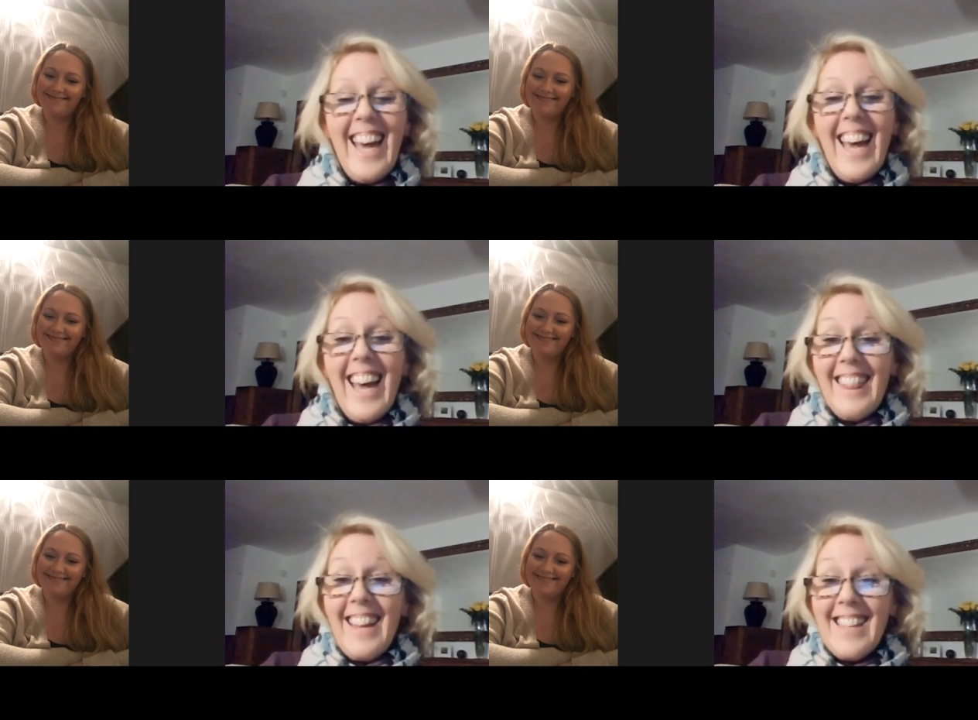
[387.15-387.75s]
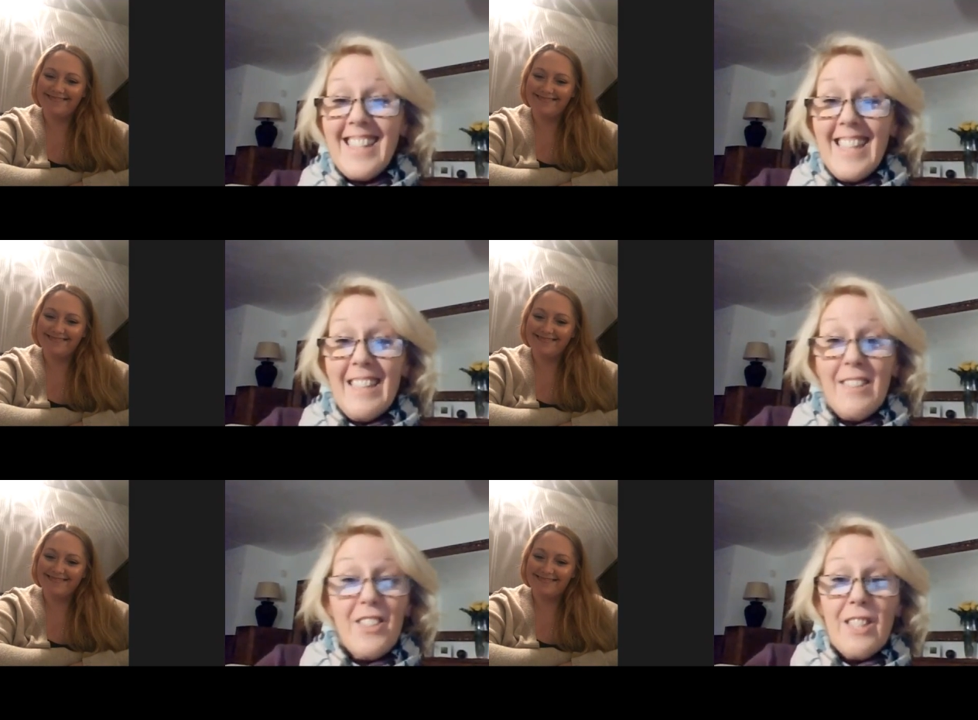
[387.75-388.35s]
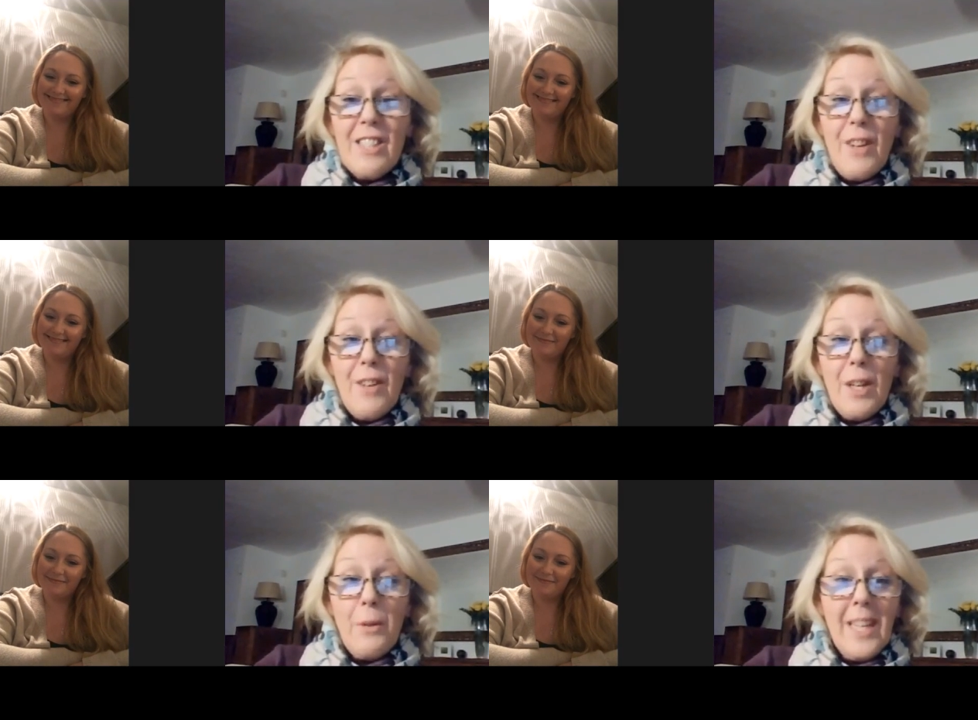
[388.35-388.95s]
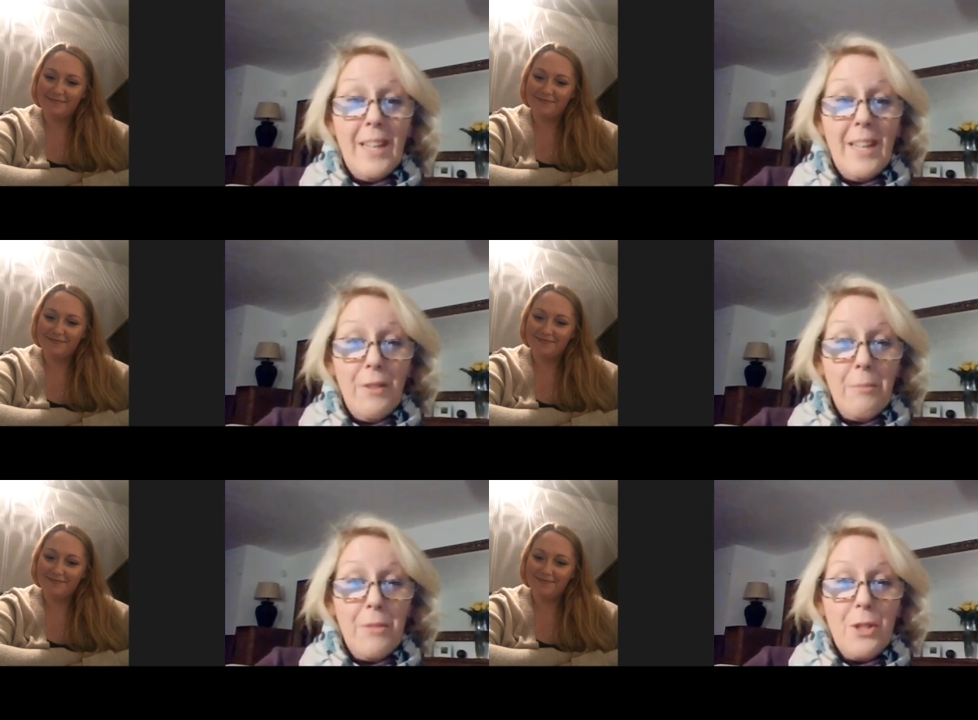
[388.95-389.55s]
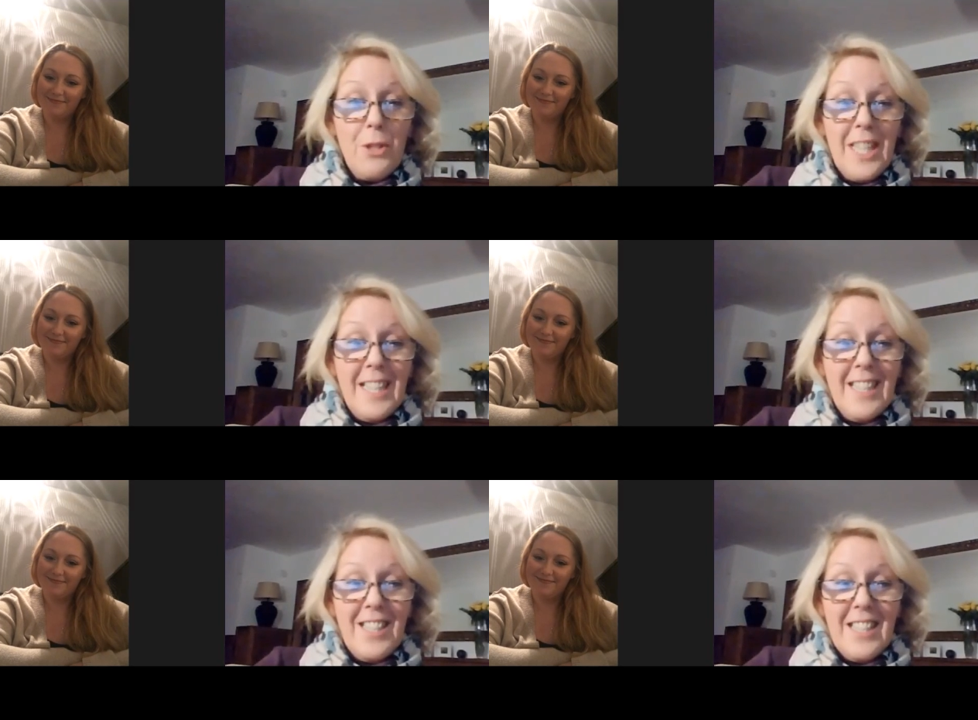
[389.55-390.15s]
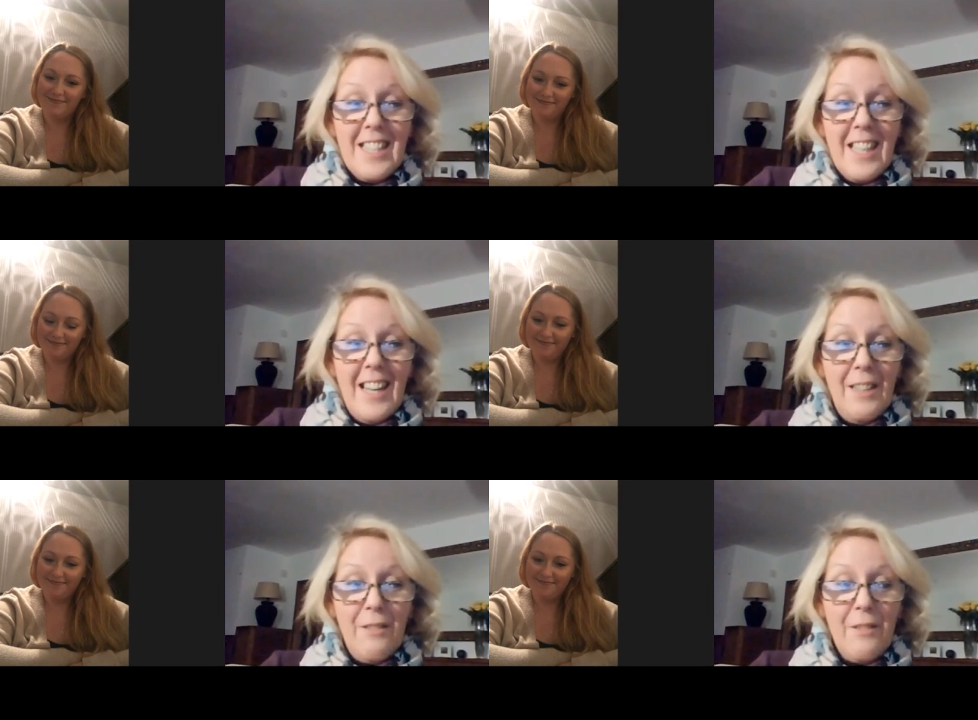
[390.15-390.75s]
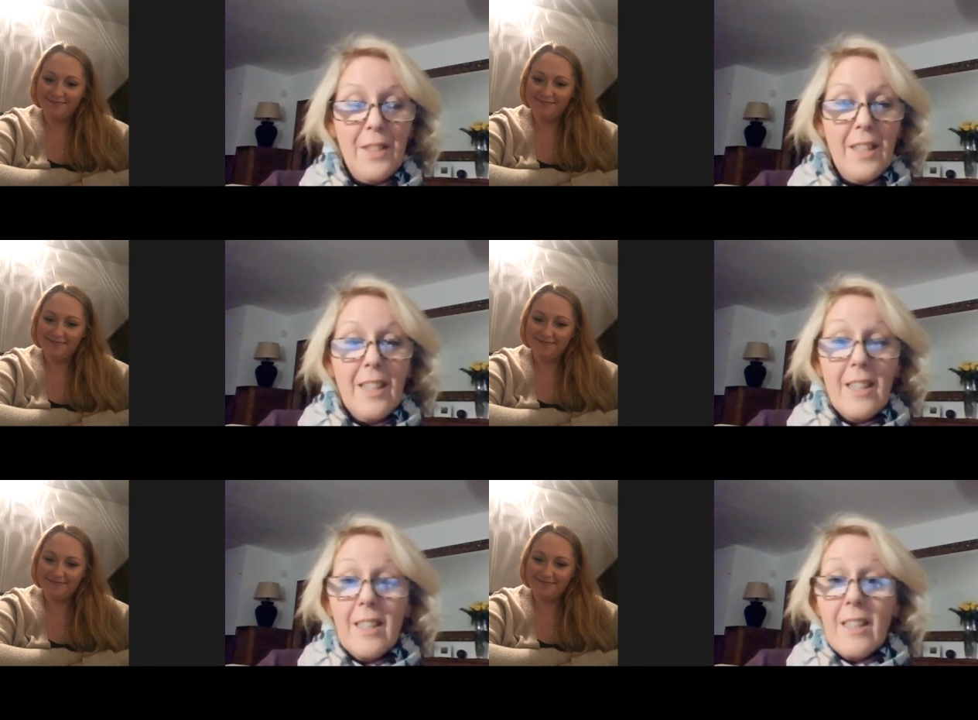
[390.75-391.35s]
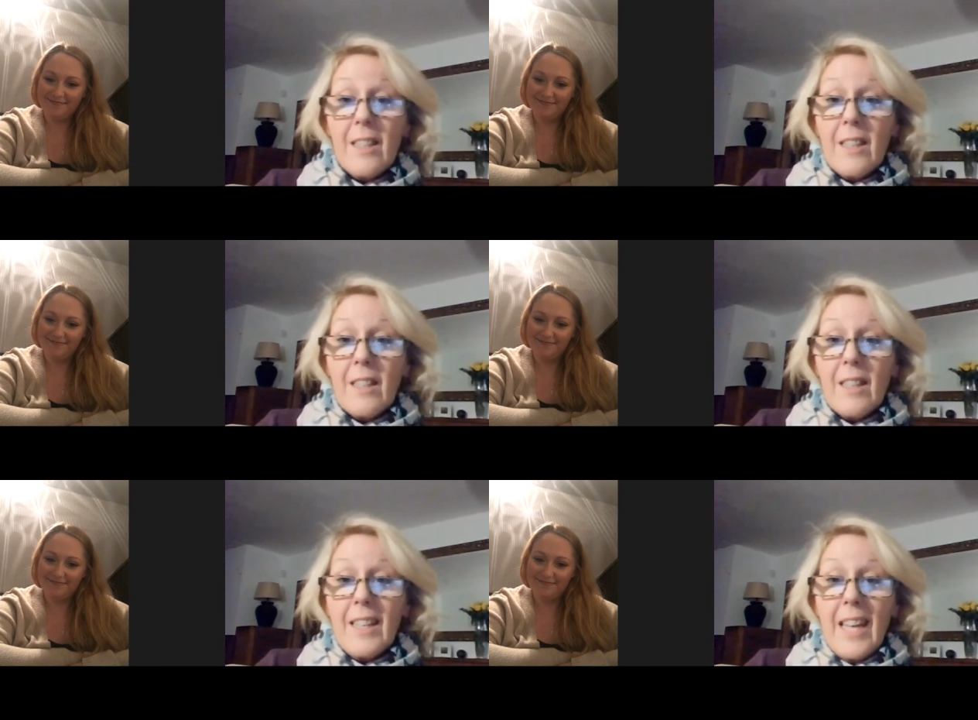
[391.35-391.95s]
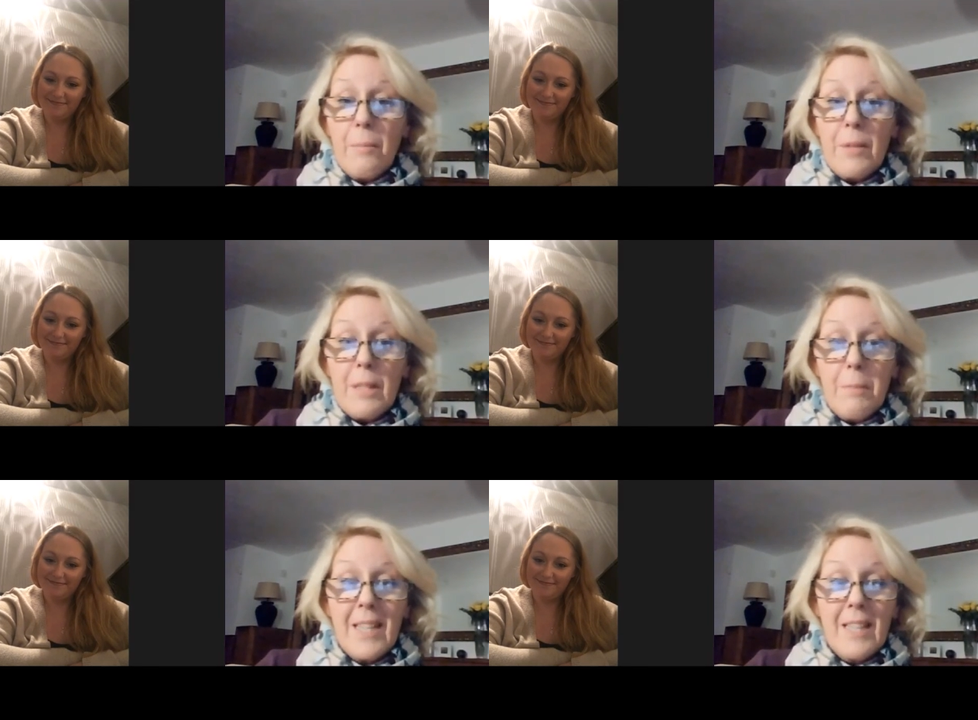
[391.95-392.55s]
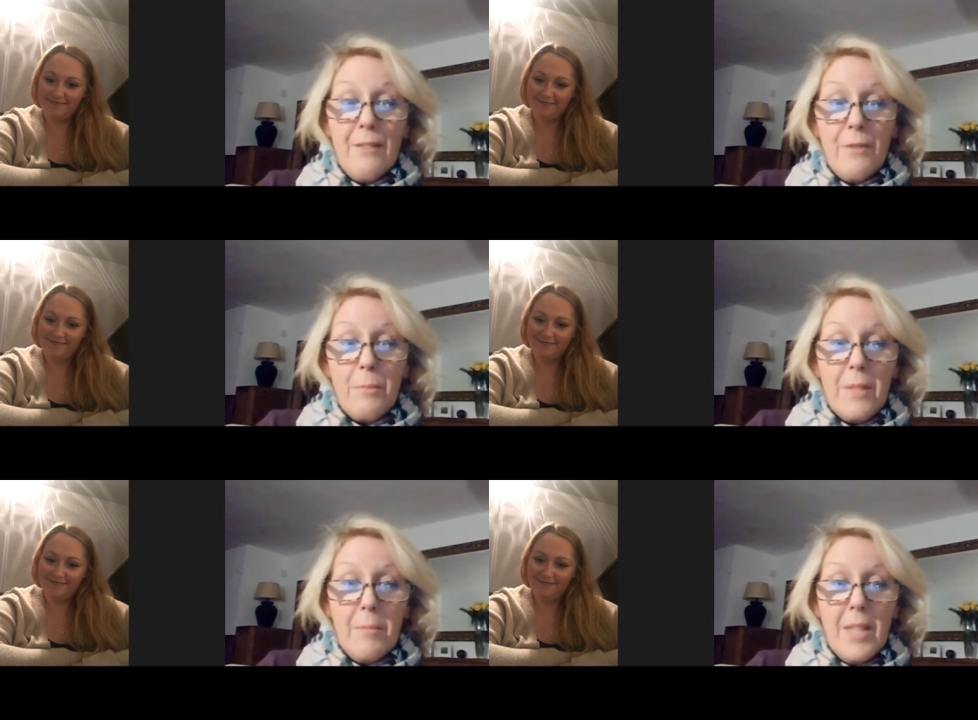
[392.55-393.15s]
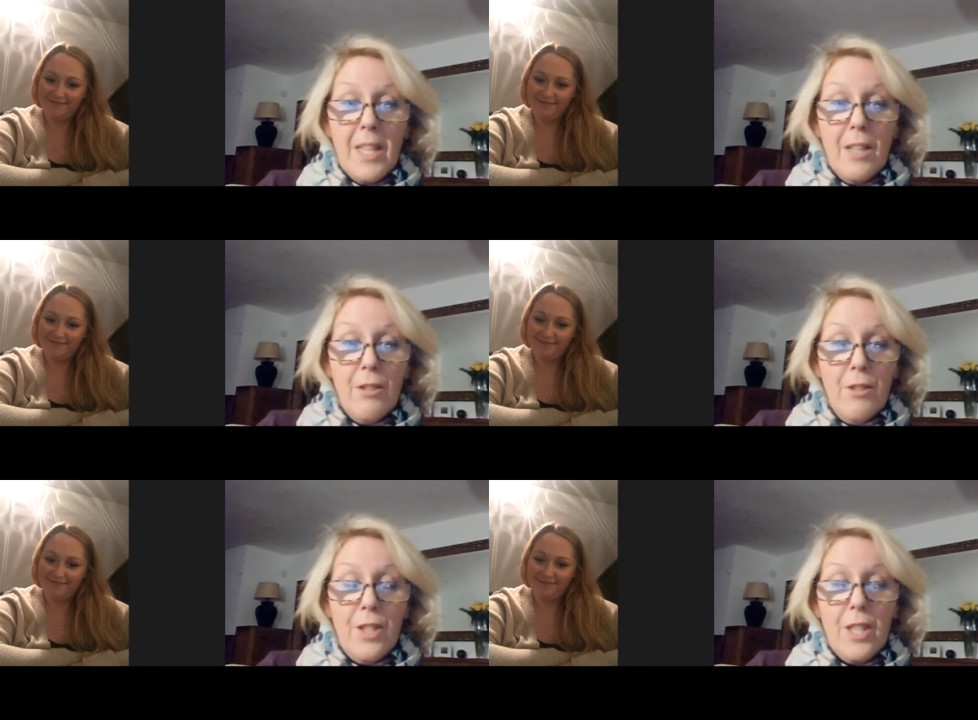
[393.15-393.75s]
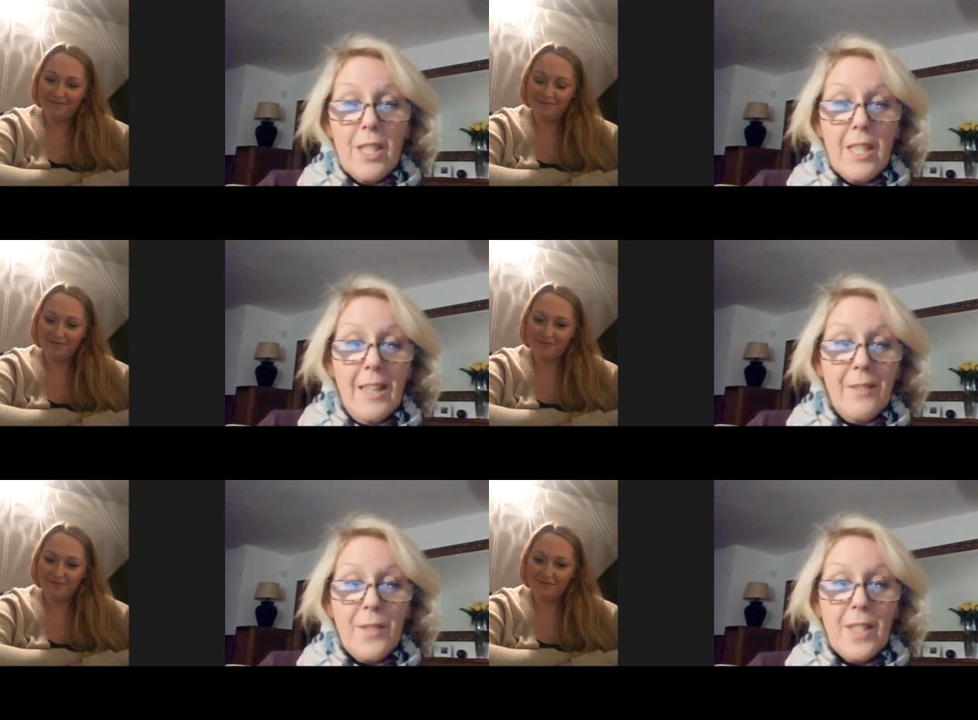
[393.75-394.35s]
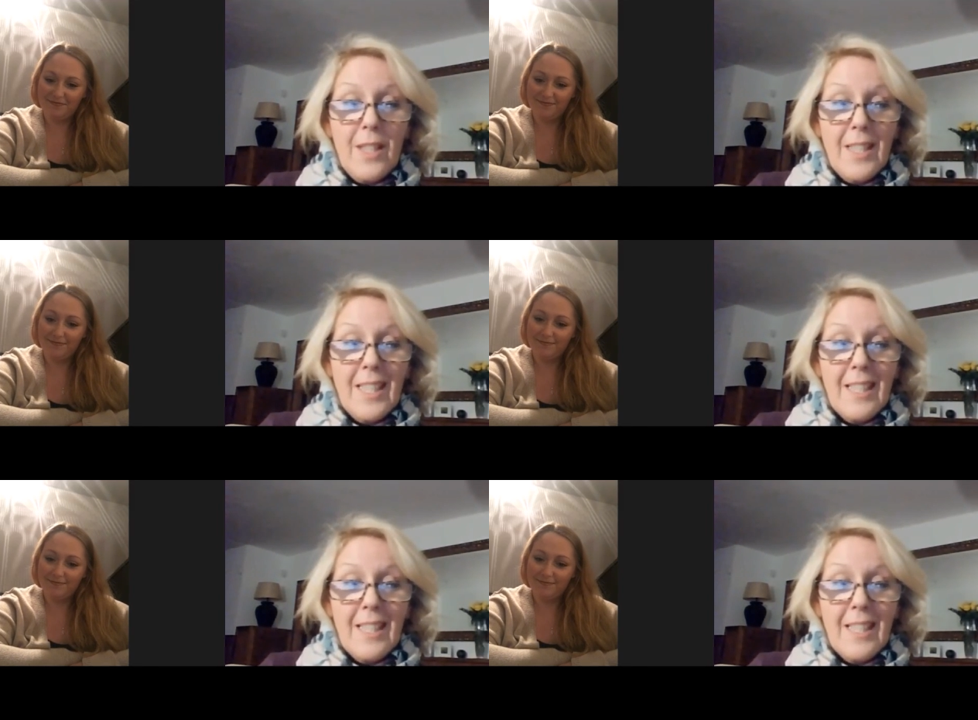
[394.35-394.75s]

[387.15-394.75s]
Speaker 1: and that's it. Just a very quickie from Georgina, just to kind of get a perspective from somebody who's just kind of starting